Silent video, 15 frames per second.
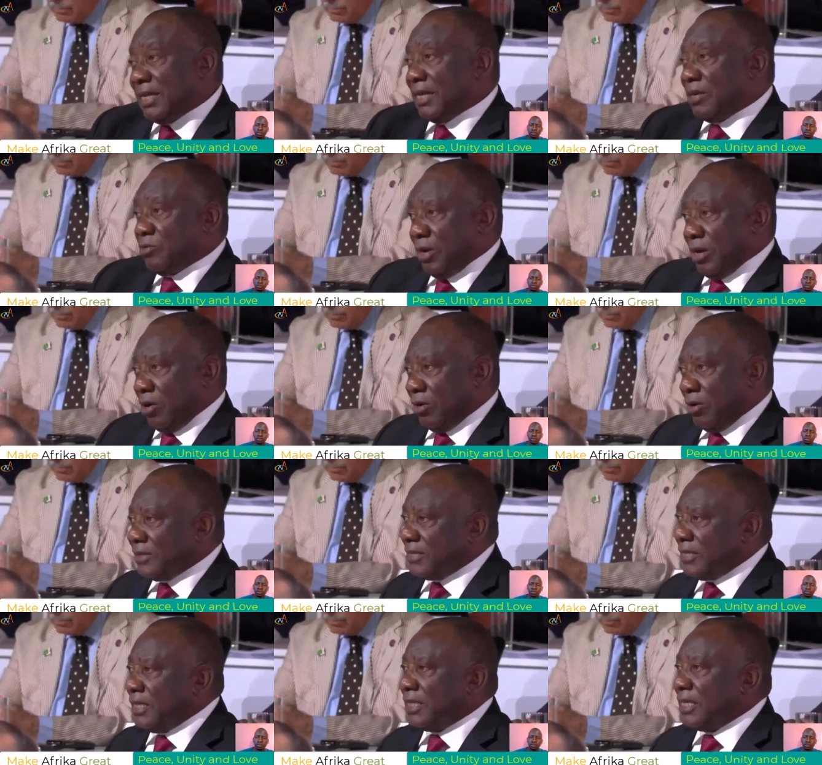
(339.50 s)
that we are all
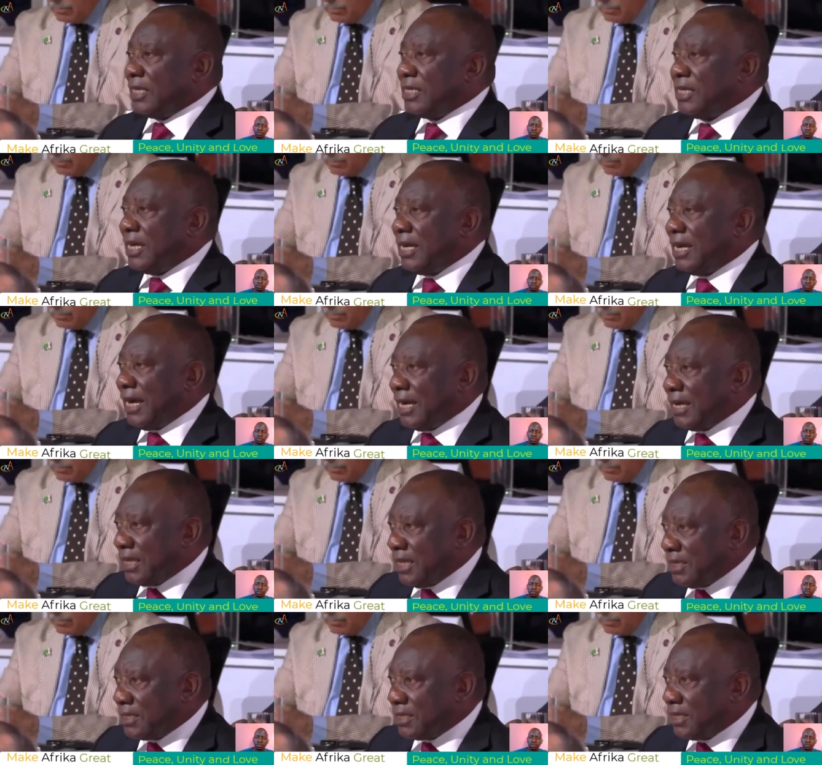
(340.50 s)
seated here like
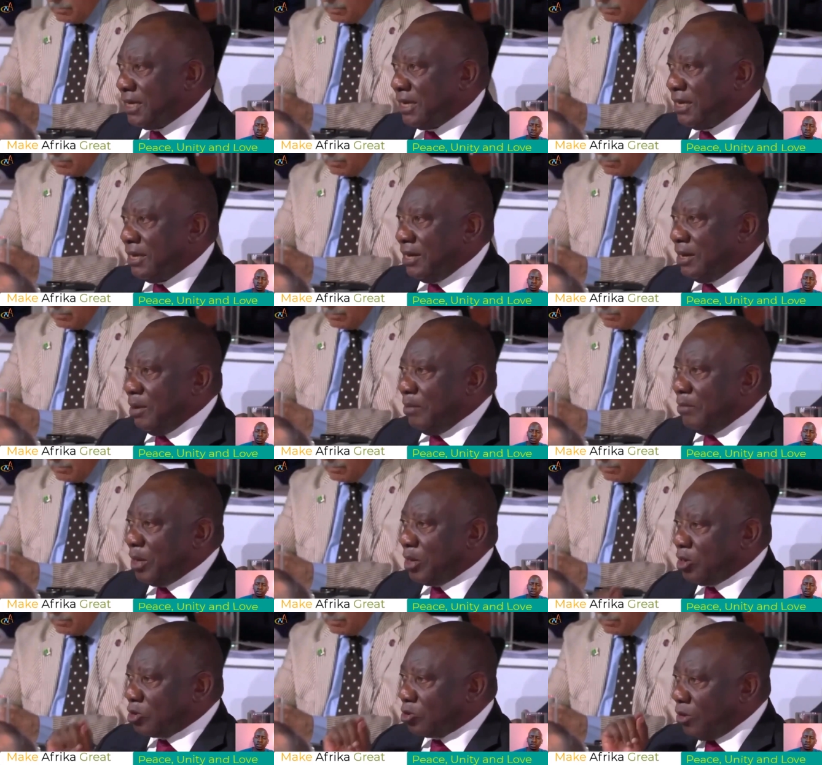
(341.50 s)
this
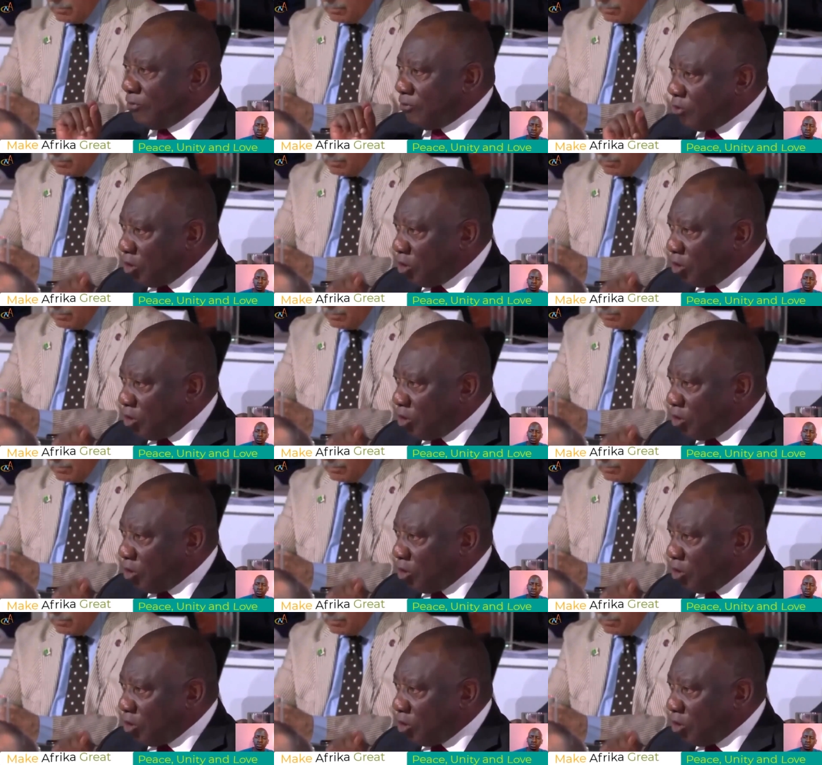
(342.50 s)
because we've